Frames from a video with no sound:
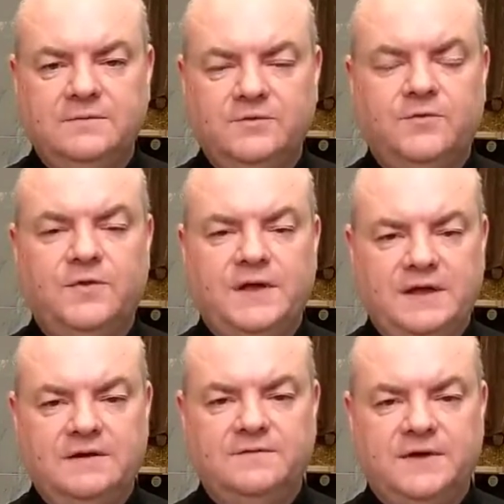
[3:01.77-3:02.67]
before the
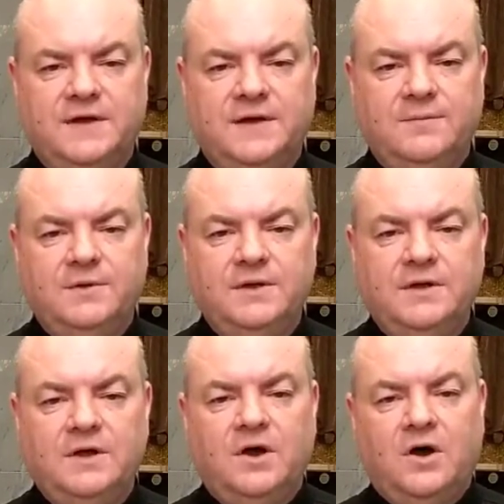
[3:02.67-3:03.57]
end of time
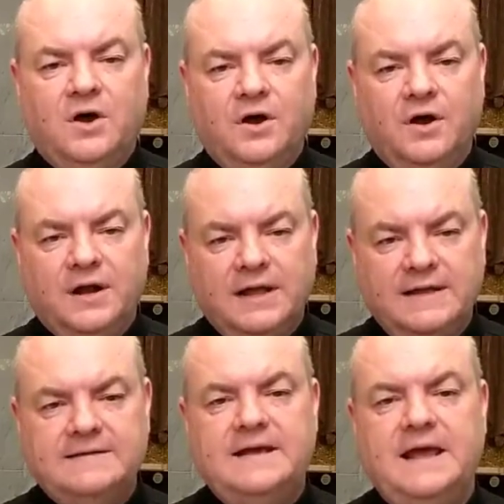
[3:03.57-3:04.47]
are
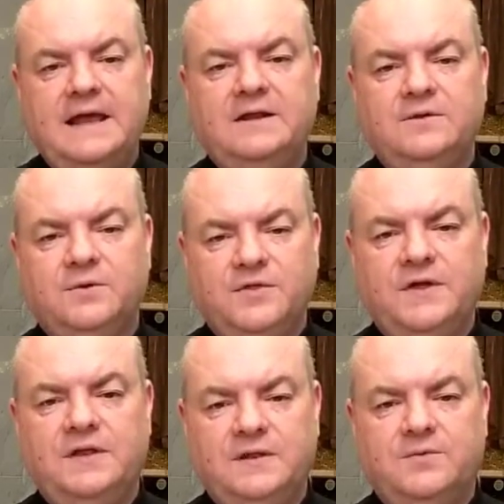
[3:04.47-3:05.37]
contained
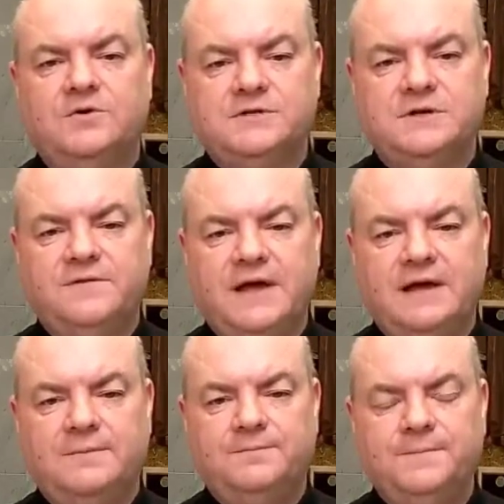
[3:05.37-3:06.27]
within the person of
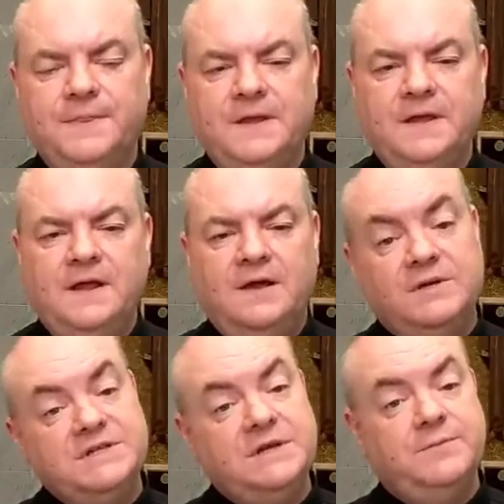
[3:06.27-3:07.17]
Adam. And
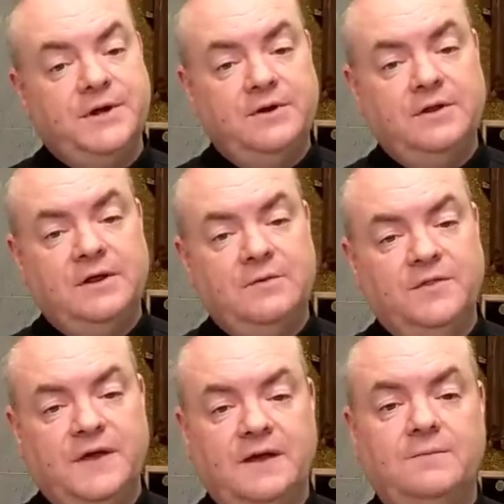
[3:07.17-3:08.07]
we see a parallel
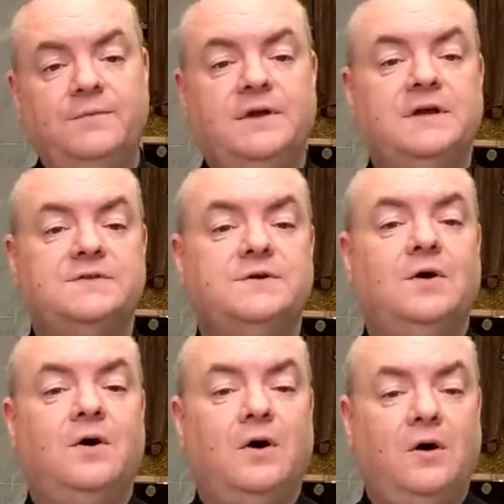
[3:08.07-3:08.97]
with that because
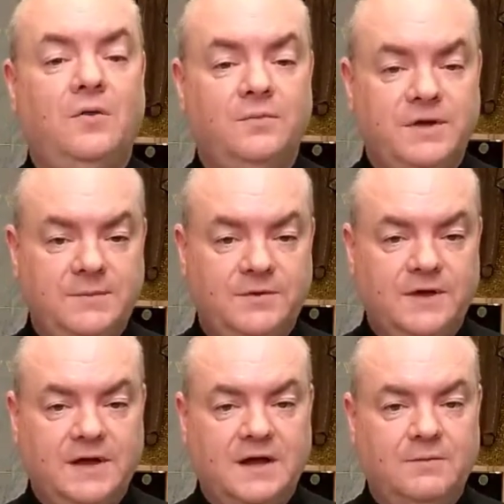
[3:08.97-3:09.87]
all the people
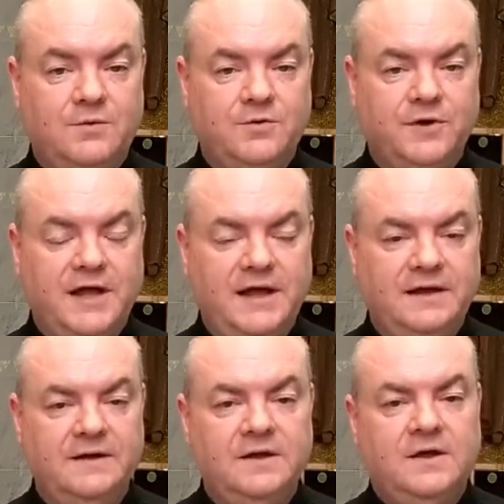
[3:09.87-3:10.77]
that God will
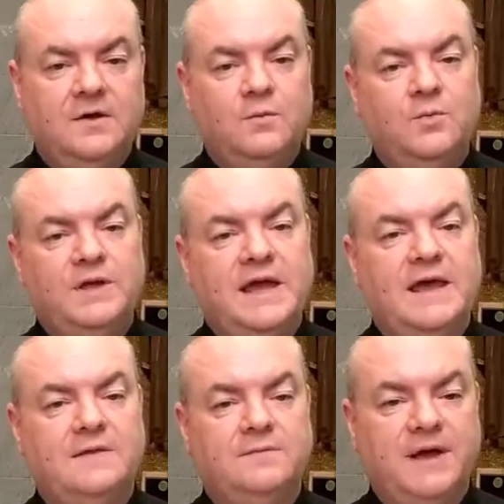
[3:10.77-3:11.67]
create will be
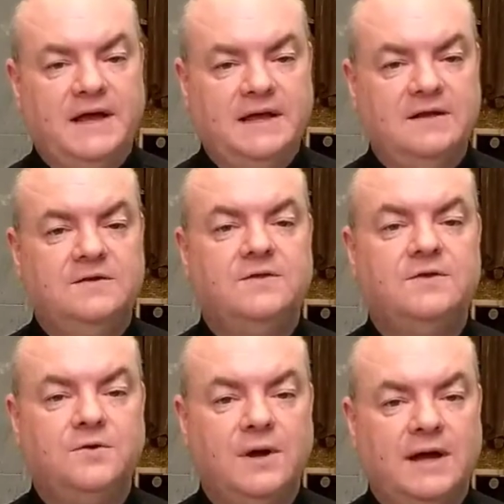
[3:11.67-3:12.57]
gathered back into
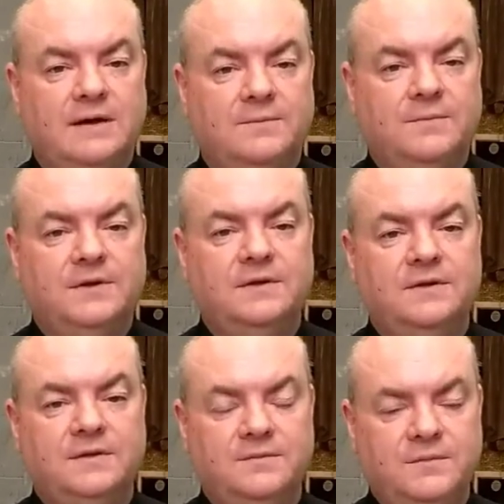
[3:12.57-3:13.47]
the new Adam,
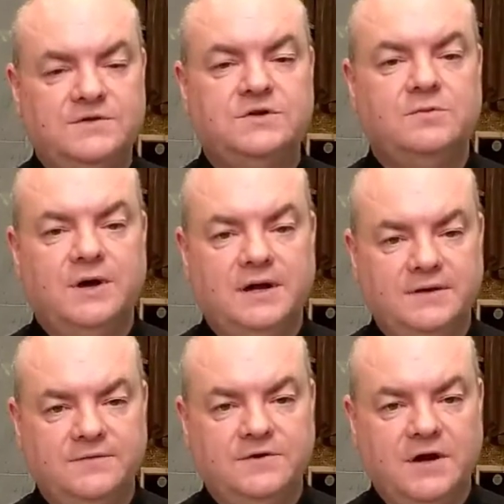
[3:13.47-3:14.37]
the mystical
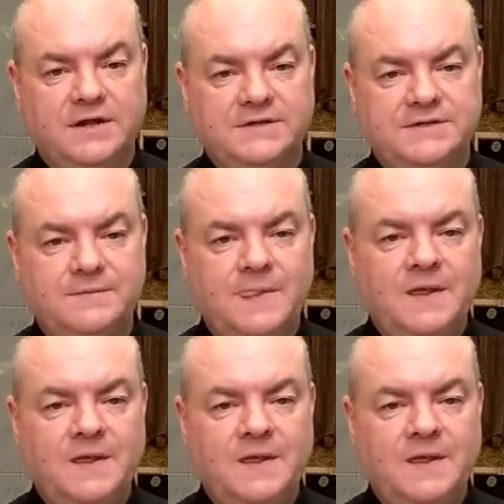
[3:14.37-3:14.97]
body of Christ.